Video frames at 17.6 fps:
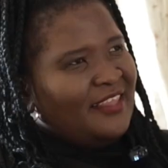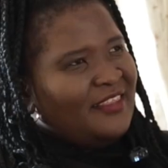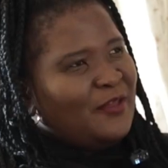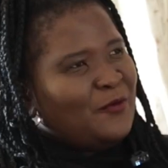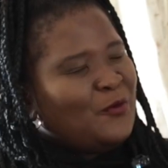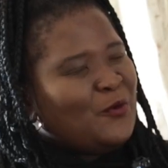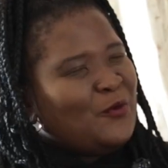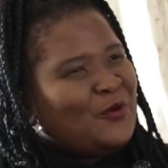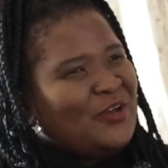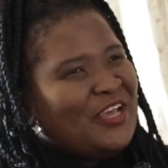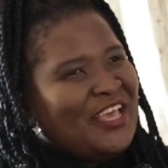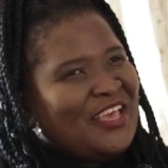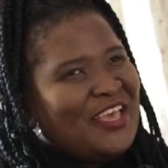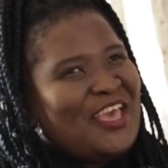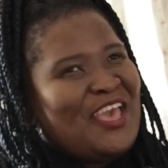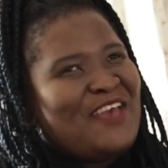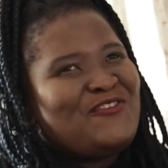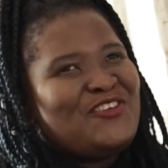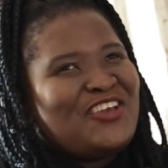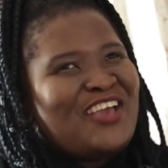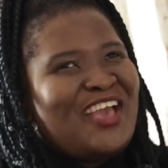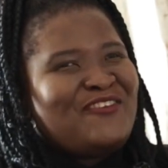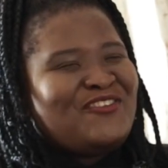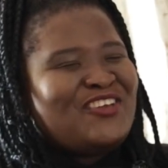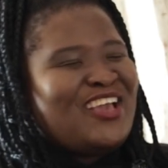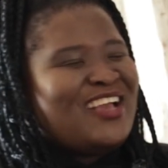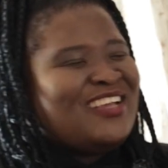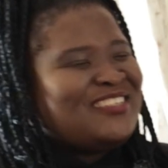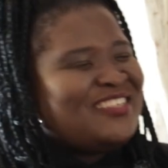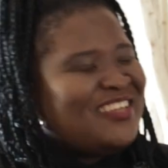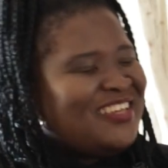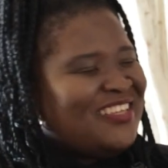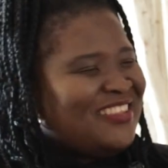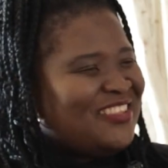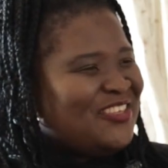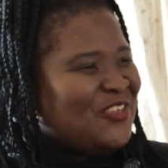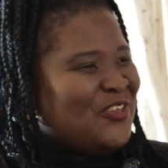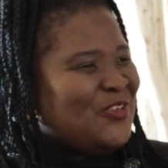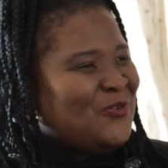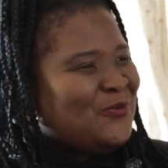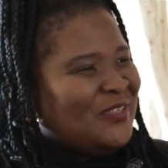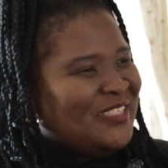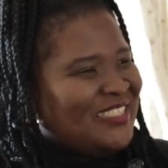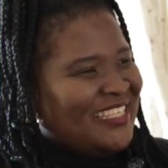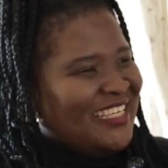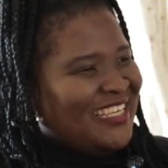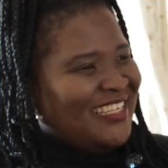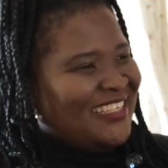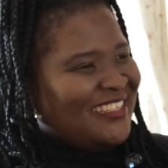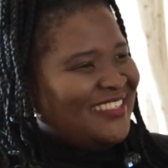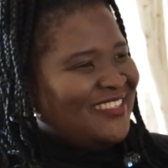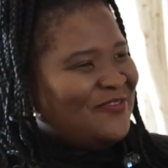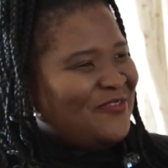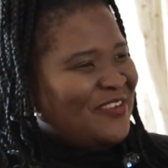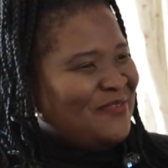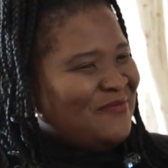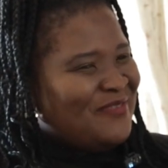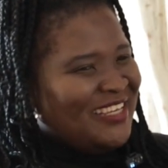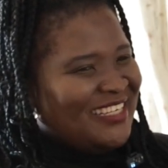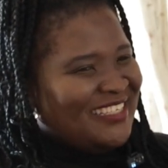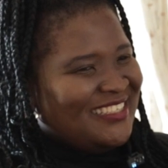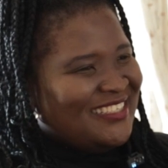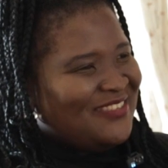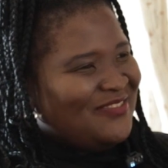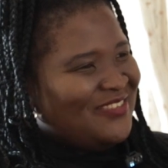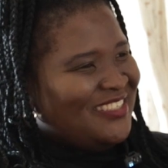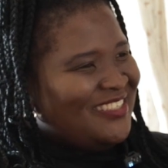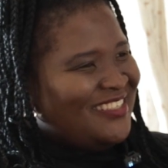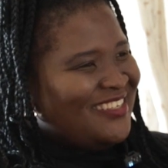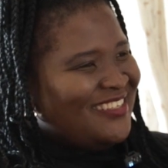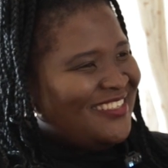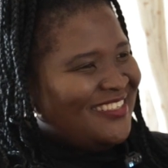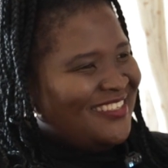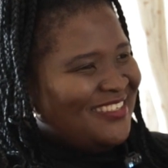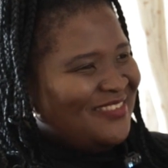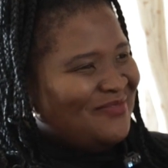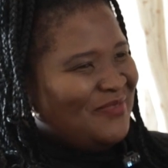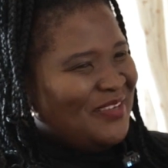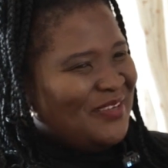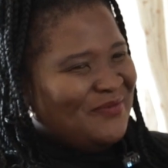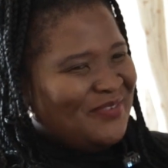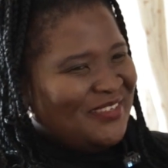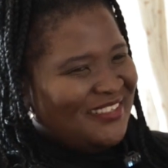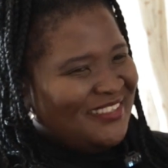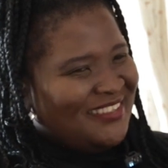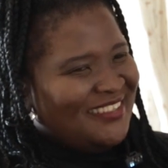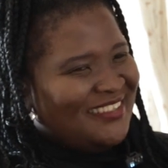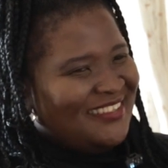And then have you guys heard the new Wizkid remix with Justin Bieber?